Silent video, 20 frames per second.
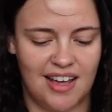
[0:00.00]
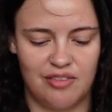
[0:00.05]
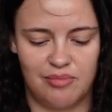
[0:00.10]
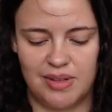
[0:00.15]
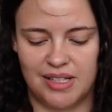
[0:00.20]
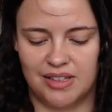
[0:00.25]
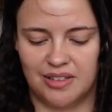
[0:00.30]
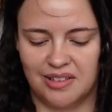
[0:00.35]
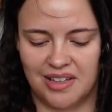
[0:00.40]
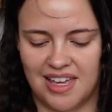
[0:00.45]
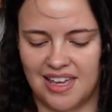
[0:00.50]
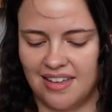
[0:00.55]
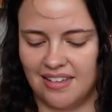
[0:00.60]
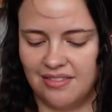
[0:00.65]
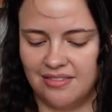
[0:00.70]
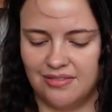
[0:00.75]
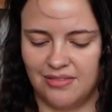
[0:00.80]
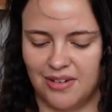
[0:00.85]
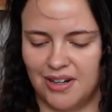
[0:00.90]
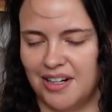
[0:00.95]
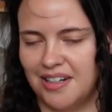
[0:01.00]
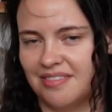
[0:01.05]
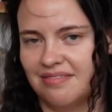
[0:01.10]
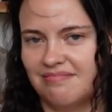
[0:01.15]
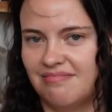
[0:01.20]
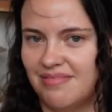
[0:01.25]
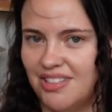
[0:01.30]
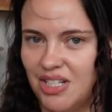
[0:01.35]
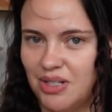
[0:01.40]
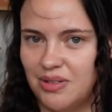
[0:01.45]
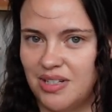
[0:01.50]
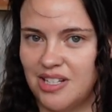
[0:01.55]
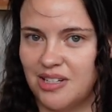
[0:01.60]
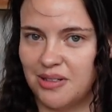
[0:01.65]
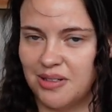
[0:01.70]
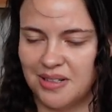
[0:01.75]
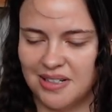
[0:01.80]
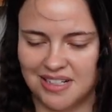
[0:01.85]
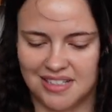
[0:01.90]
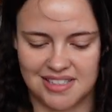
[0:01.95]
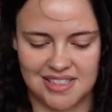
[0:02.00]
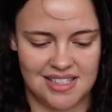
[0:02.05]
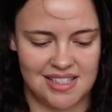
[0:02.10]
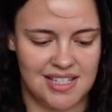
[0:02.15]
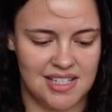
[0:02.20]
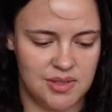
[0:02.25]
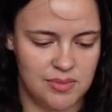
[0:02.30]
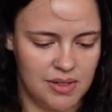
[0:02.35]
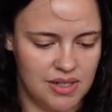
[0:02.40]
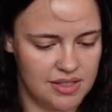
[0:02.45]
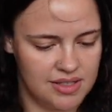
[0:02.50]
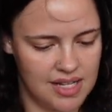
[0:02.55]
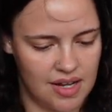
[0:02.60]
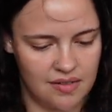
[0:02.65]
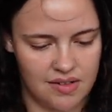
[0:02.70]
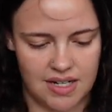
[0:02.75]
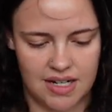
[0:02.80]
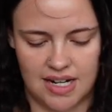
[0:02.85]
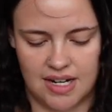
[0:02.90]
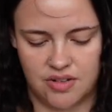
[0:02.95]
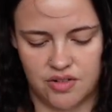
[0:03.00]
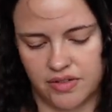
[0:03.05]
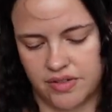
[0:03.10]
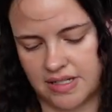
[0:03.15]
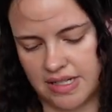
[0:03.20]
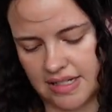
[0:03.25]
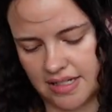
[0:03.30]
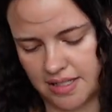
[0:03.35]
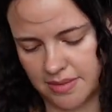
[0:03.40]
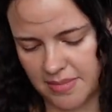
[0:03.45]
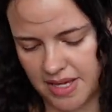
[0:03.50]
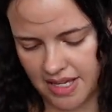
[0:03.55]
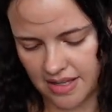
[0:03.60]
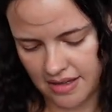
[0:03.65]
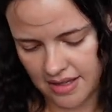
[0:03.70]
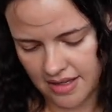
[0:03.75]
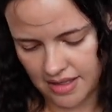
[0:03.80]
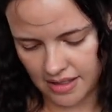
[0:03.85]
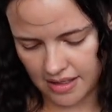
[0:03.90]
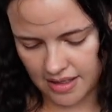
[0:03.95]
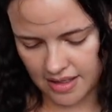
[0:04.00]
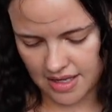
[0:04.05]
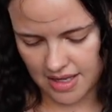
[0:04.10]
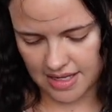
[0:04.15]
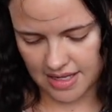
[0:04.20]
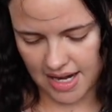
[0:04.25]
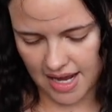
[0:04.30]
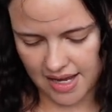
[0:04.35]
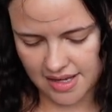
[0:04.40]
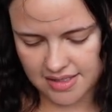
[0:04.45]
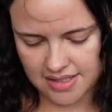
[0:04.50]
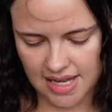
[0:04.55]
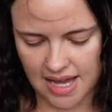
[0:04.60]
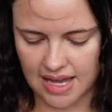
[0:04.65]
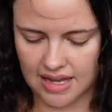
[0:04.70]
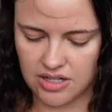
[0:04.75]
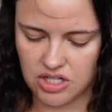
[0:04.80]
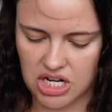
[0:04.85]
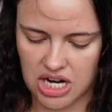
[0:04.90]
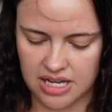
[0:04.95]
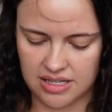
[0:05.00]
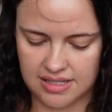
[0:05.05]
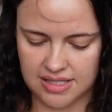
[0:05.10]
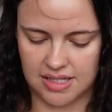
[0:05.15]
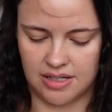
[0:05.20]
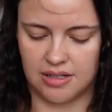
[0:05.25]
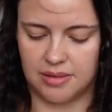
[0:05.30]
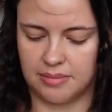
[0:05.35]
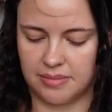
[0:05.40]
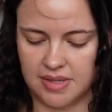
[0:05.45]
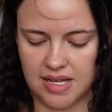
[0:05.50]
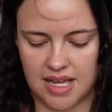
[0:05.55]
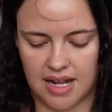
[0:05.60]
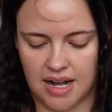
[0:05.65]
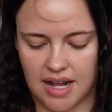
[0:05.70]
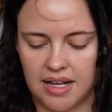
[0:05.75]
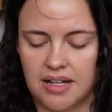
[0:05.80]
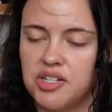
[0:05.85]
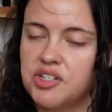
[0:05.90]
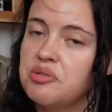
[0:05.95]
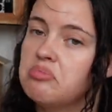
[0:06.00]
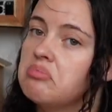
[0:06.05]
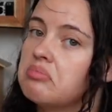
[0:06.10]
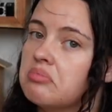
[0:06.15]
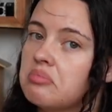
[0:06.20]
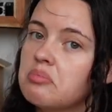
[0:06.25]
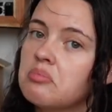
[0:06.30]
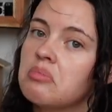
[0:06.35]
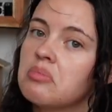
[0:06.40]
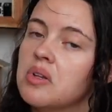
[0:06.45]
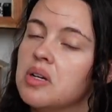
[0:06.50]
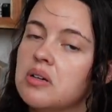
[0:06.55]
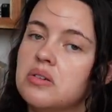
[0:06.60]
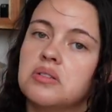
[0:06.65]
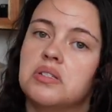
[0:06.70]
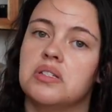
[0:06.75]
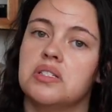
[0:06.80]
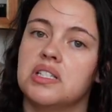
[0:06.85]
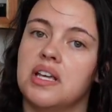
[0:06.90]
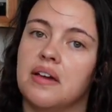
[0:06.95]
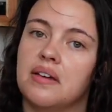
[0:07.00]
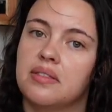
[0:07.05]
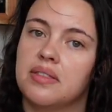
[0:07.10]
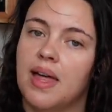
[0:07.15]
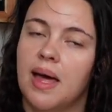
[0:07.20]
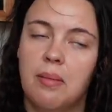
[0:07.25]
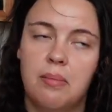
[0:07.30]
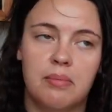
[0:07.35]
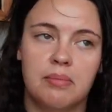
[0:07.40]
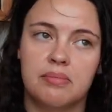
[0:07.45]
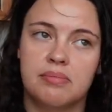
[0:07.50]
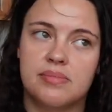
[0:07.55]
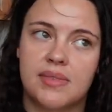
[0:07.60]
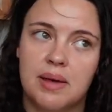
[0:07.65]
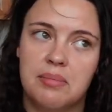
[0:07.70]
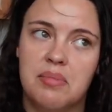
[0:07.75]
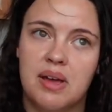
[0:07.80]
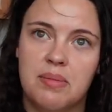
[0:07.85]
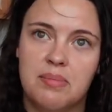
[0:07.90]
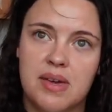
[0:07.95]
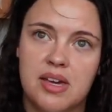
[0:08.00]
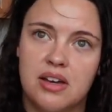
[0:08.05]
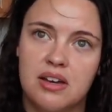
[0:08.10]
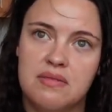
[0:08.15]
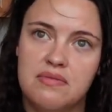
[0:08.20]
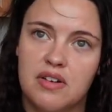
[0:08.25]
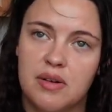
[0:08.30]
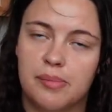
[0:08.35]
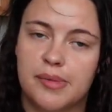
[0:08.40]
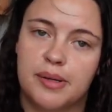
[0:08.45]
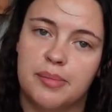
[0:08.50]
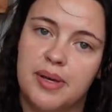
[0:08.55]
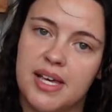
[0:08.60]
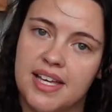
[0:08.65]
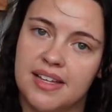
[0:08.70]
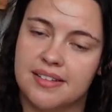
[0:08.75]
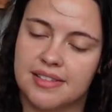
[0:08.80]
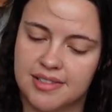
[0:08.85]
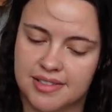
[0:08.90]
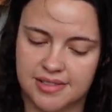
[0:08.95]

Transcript: I've been looking for new deodorants and this one sounded interesting to me. It has HA serum in it. So I was like, that, that might be good for my pits.